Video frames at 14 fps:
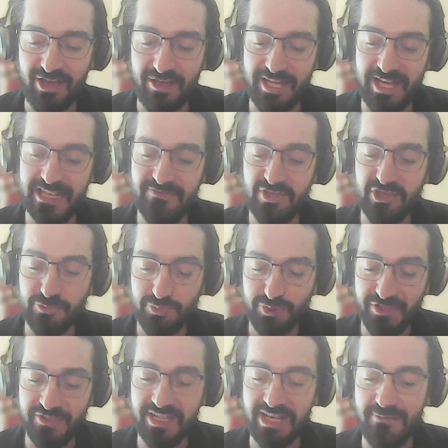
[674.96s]
negative
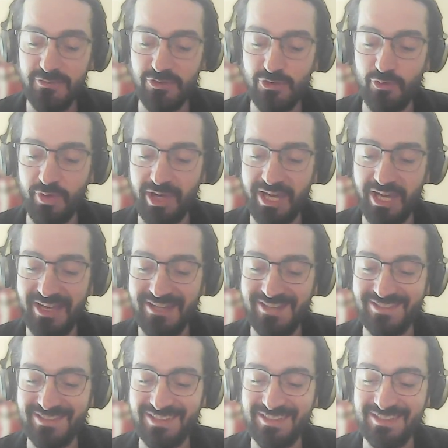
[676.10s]
experience that comes your way,
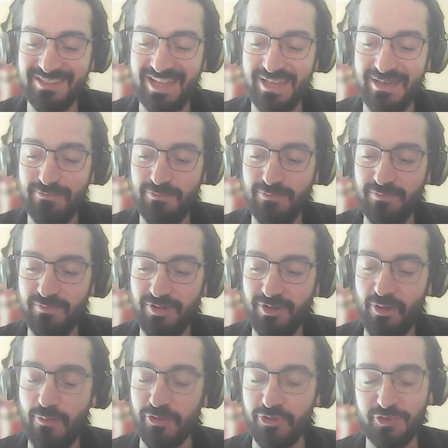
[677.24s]
it's a
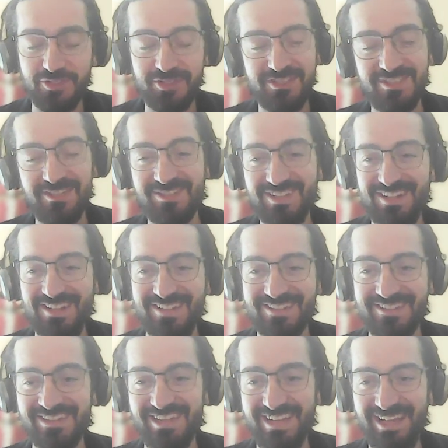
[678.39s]
opportunity in disguise.
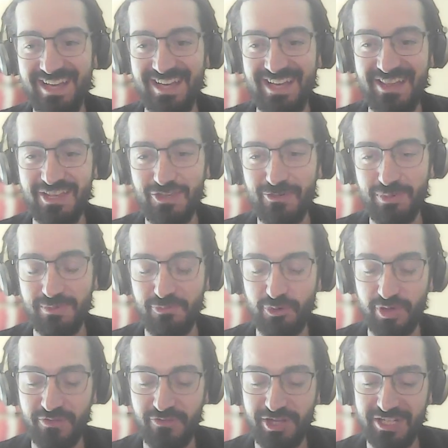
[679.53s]
And I think you
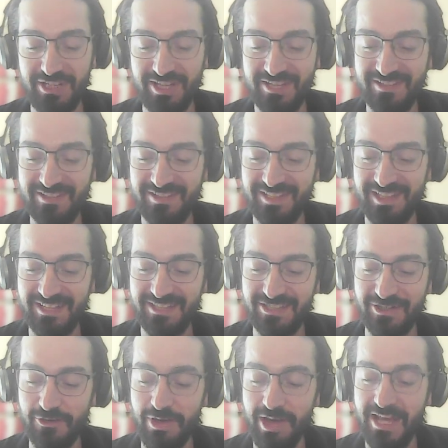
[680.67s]
pinpoint very nicely that,
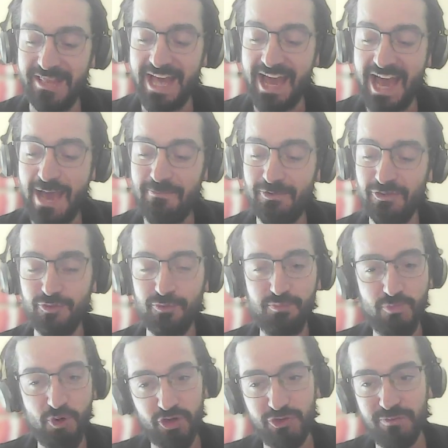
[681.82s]
that happened to
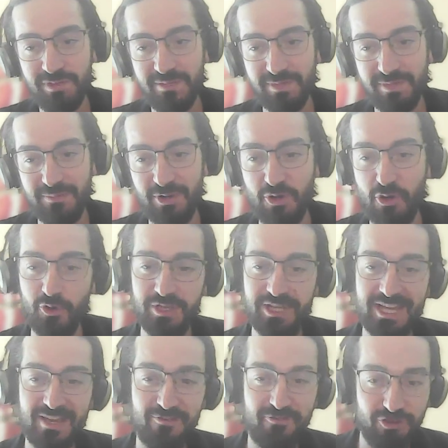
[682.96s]
most people, but only
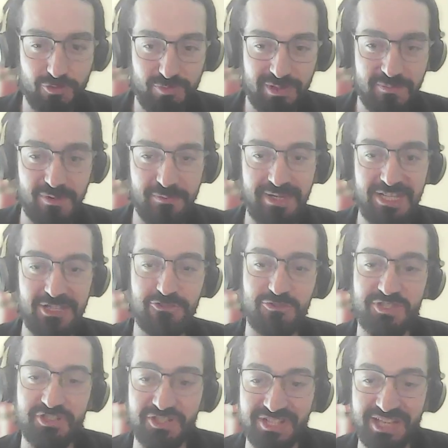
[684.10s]
a few people managed to
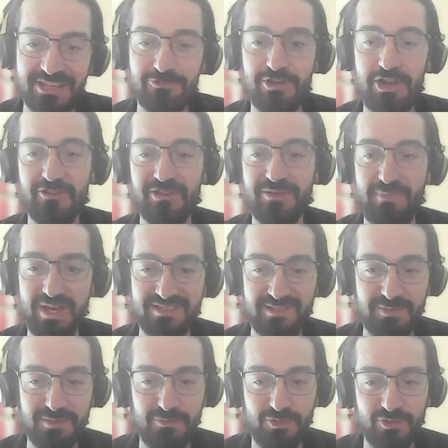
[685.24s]
turn that around and make
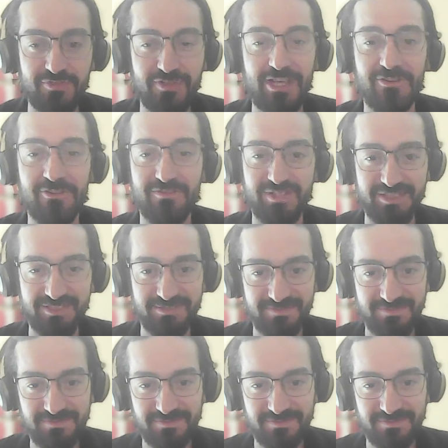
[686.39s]
something beautiful out of it.